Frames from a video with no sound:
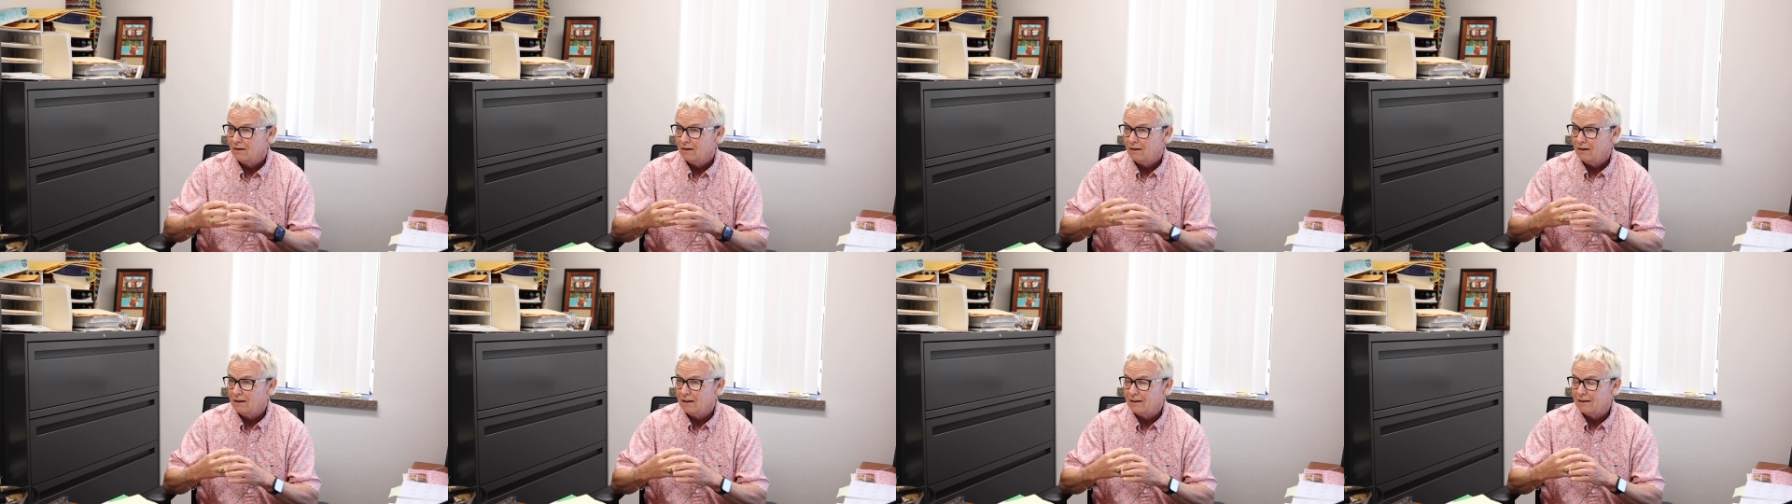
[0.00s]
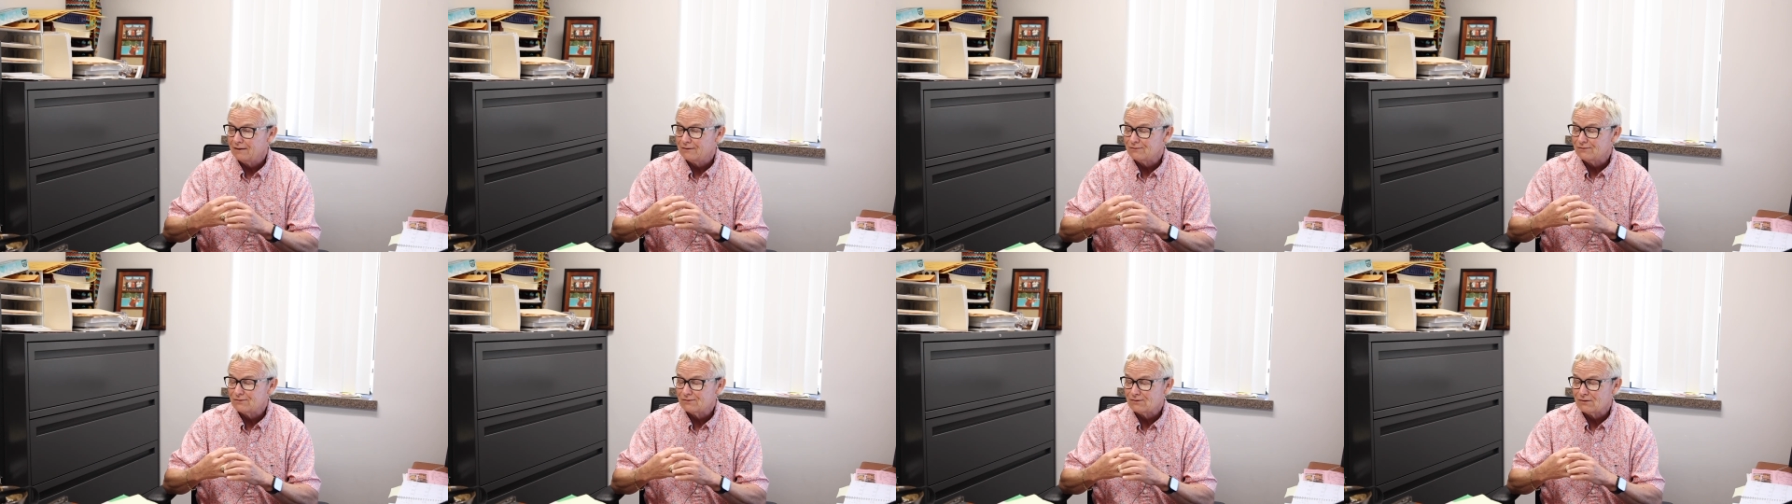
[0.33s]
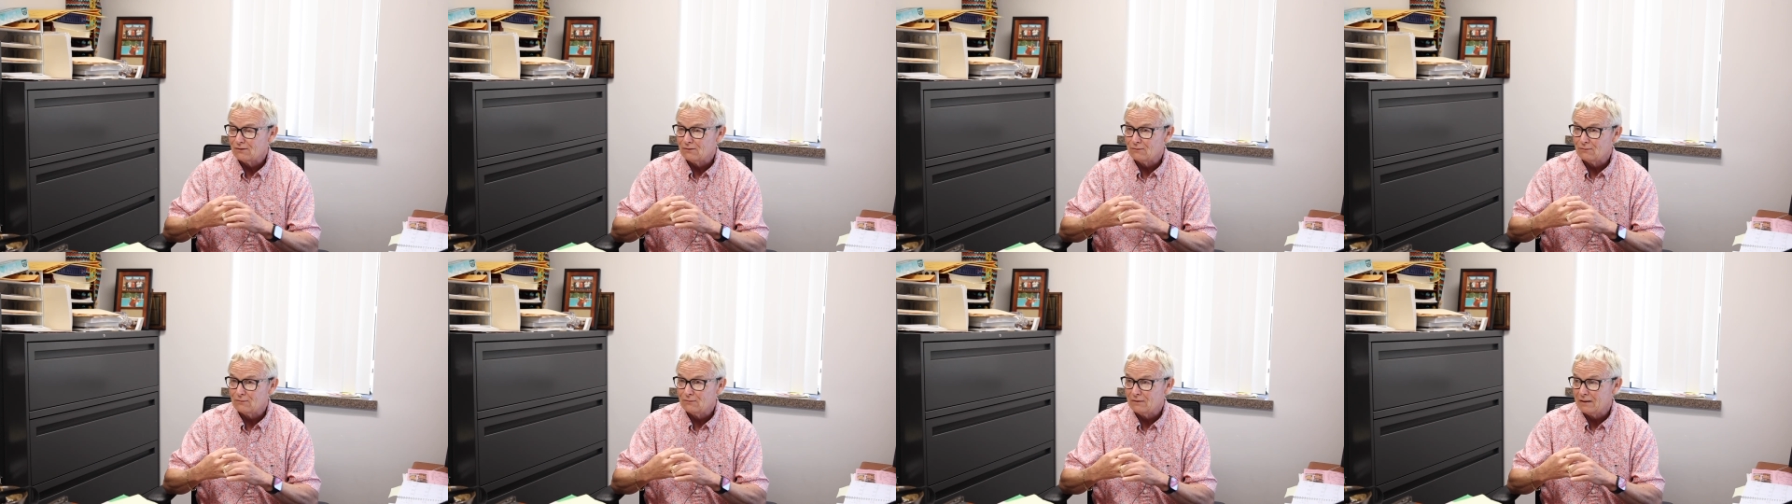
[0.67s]
And
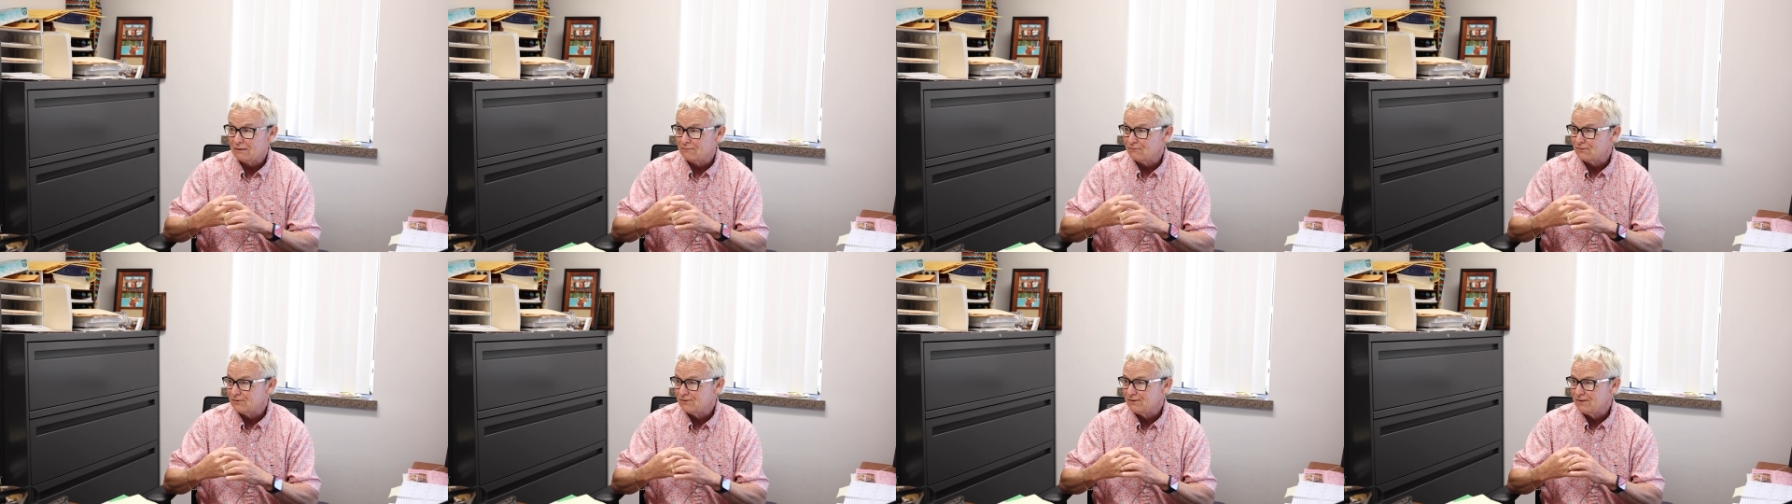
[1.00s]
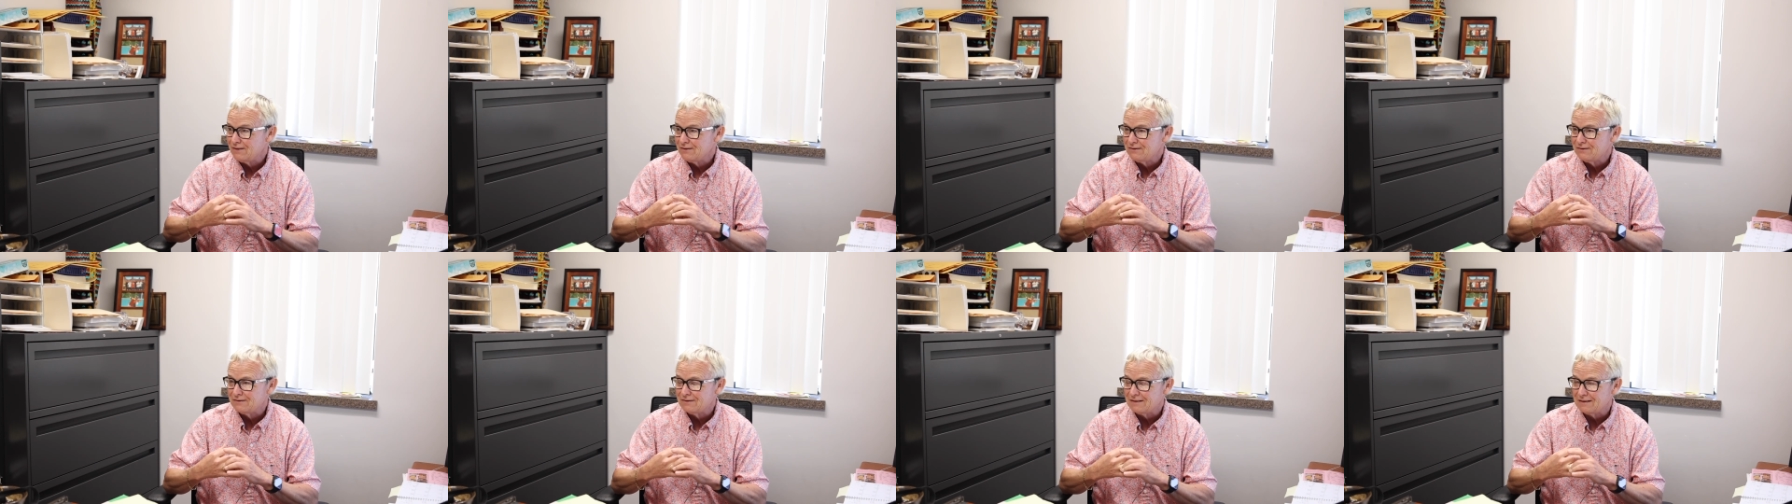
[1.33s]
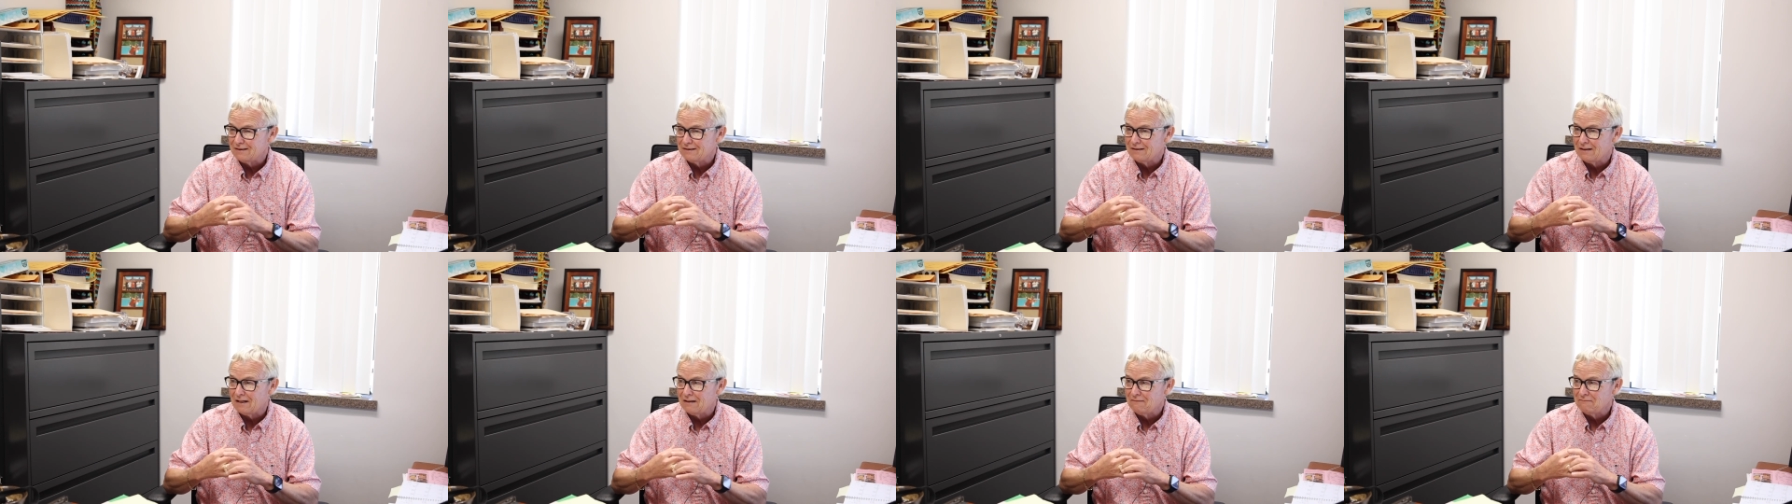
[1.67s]
so ever since
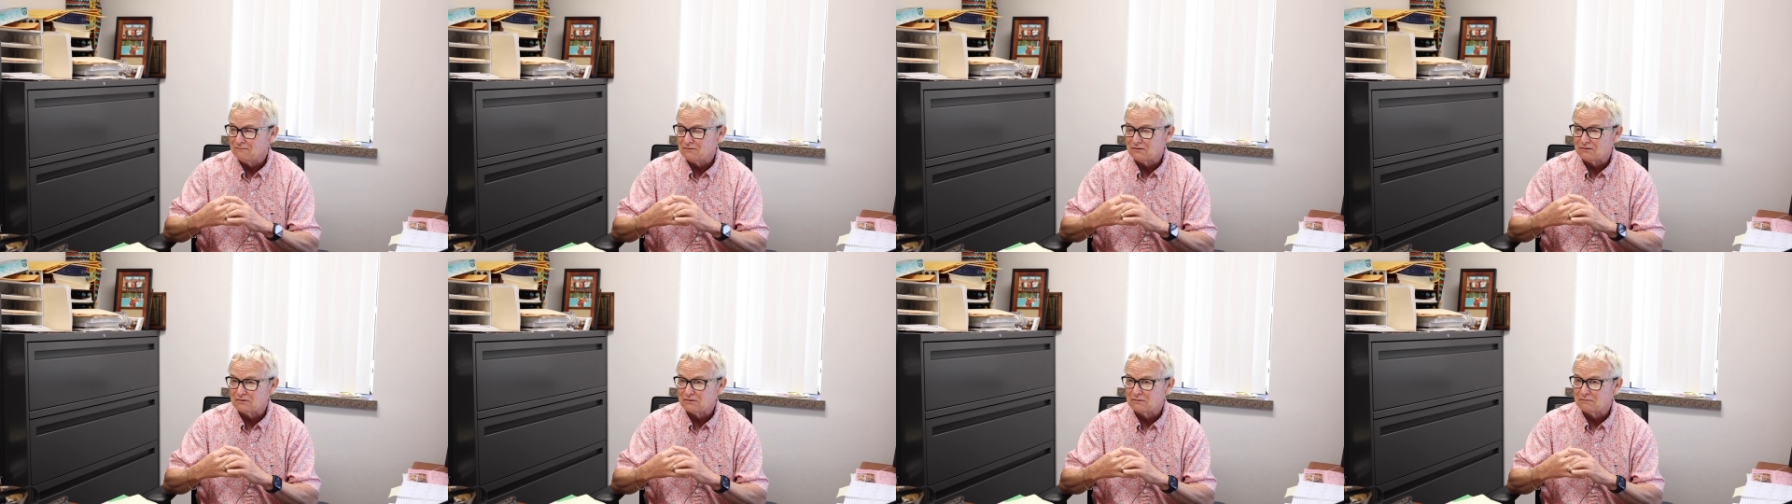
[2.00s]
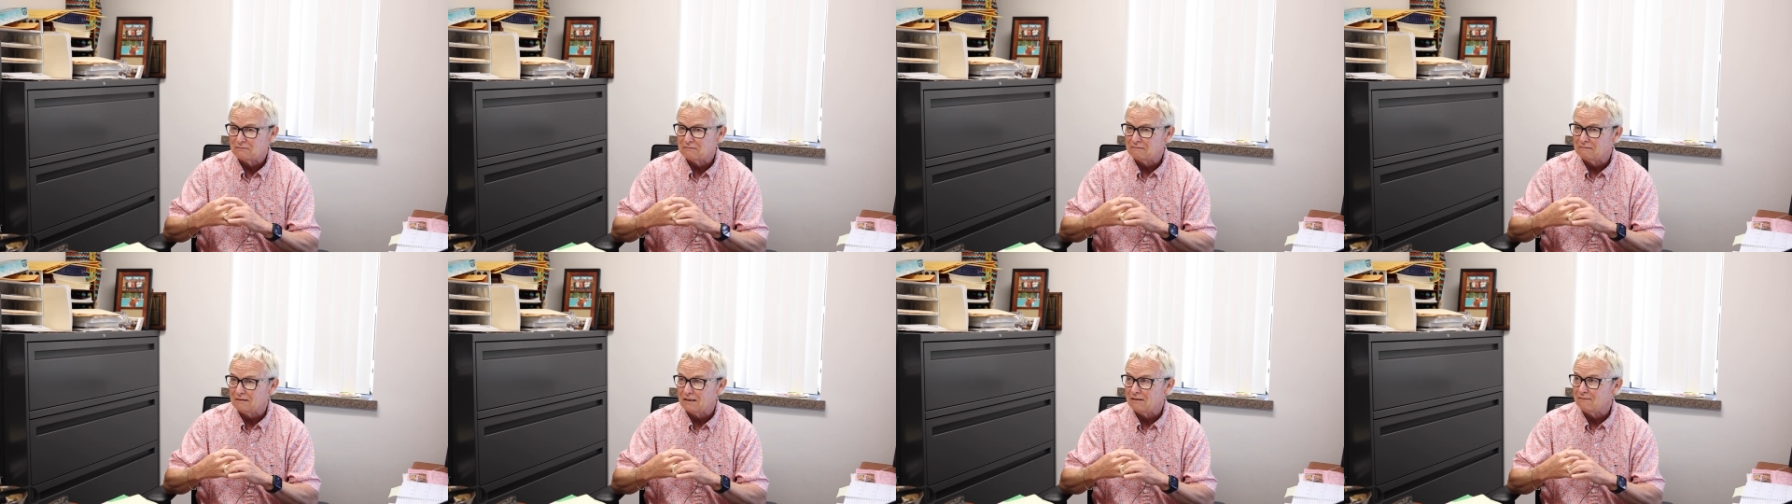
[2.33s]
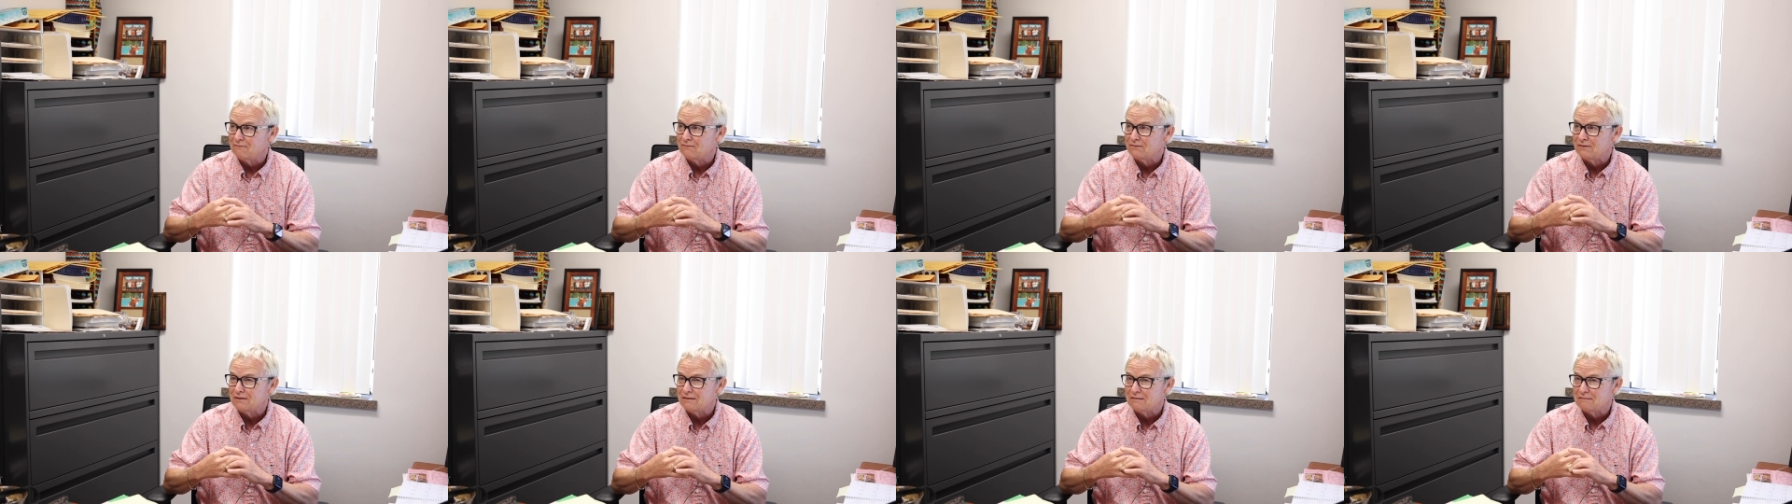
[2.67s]
then, I've just
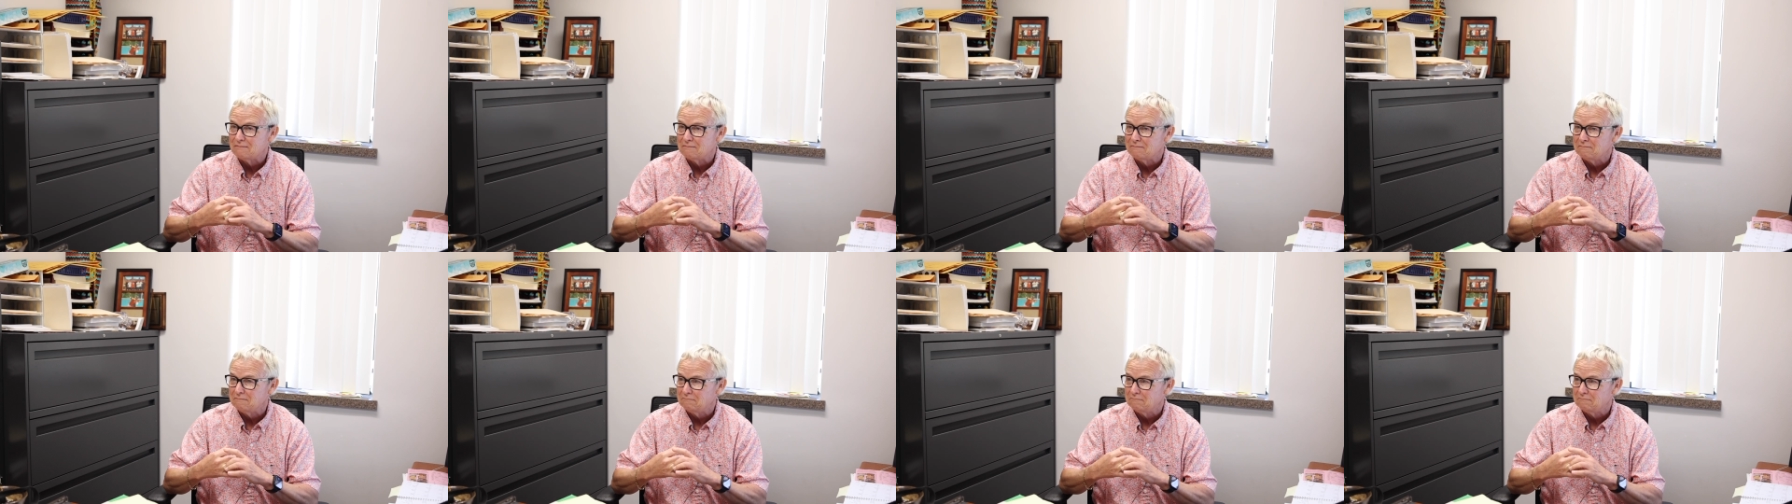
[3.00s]
loved it,